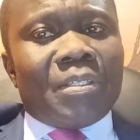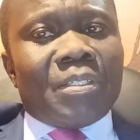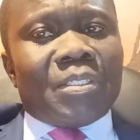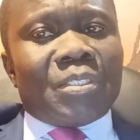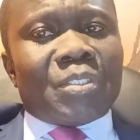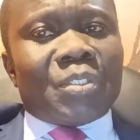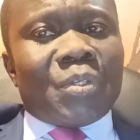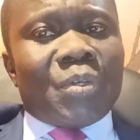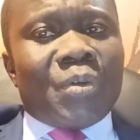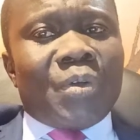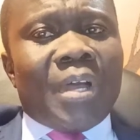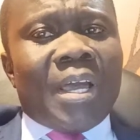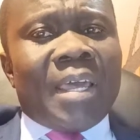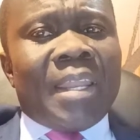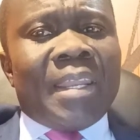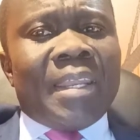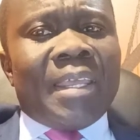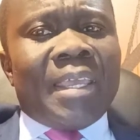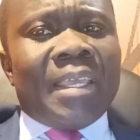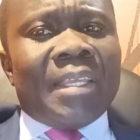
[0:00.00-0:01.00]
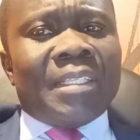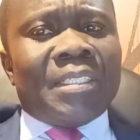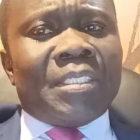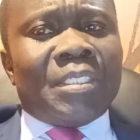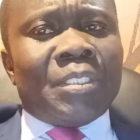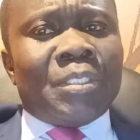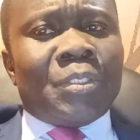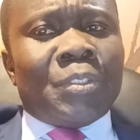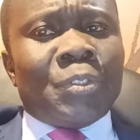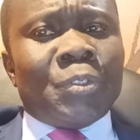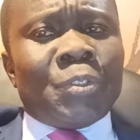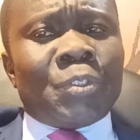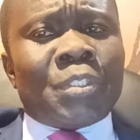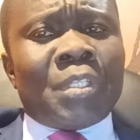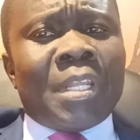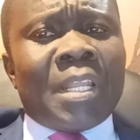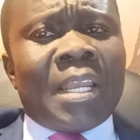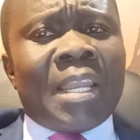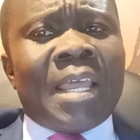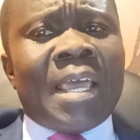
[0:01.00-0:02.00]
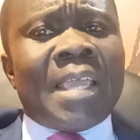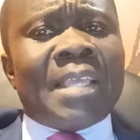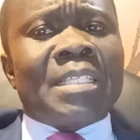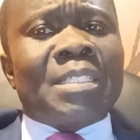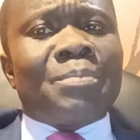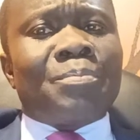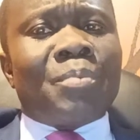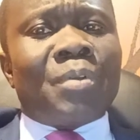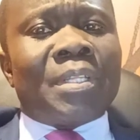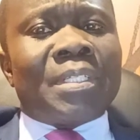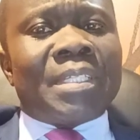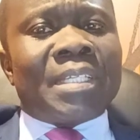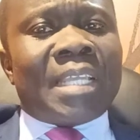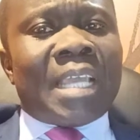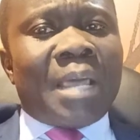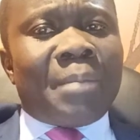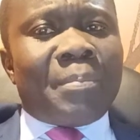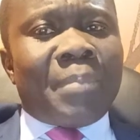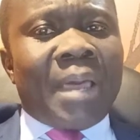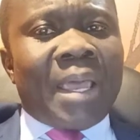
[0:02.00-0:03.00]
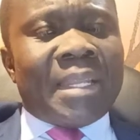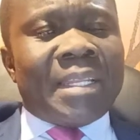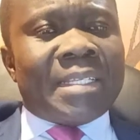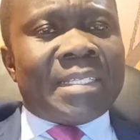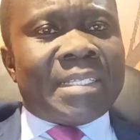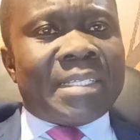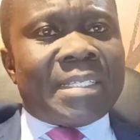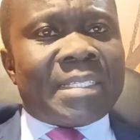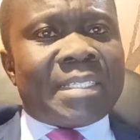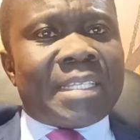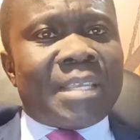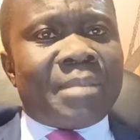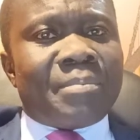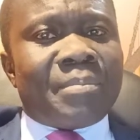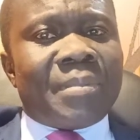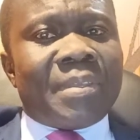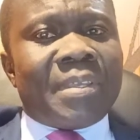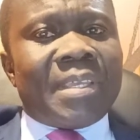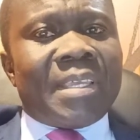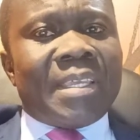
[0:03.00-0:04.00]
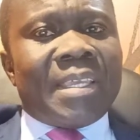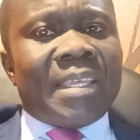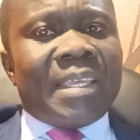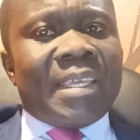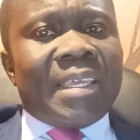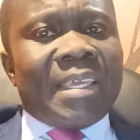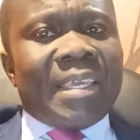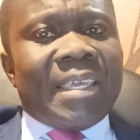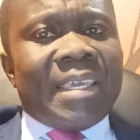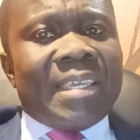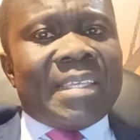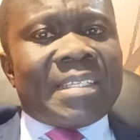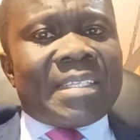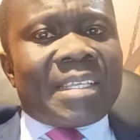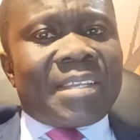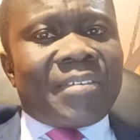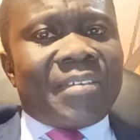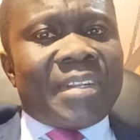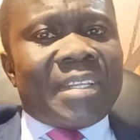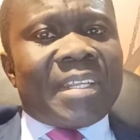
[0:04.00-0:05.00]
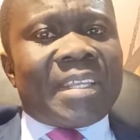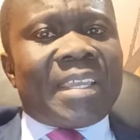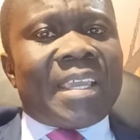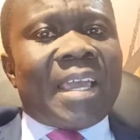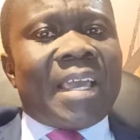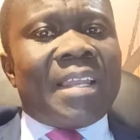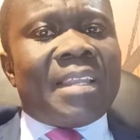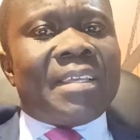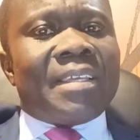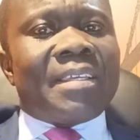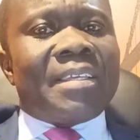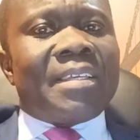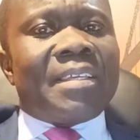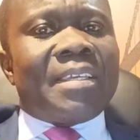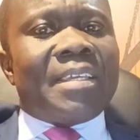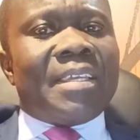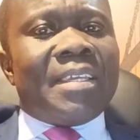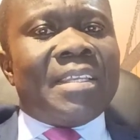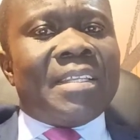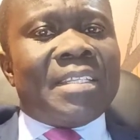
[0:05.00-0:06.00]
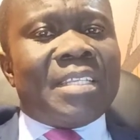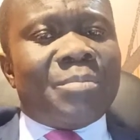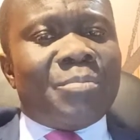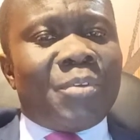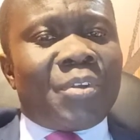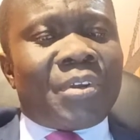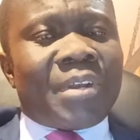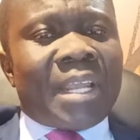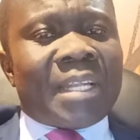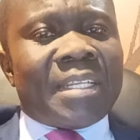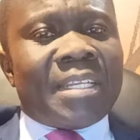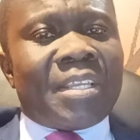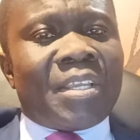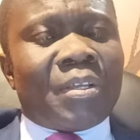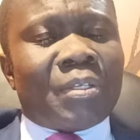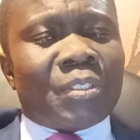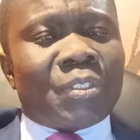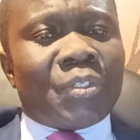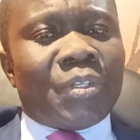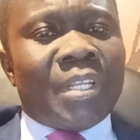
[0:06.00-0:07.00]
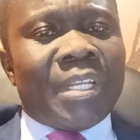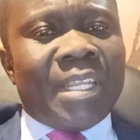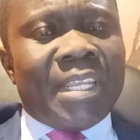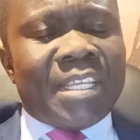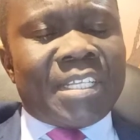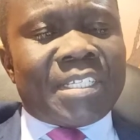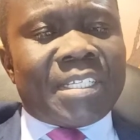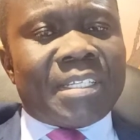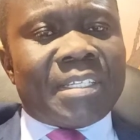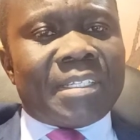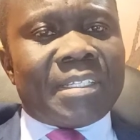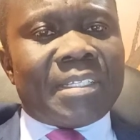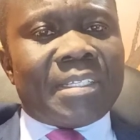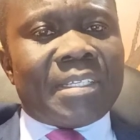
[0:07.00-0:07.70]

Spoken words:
So an institutionalized political party system is critical in democratic consolidation.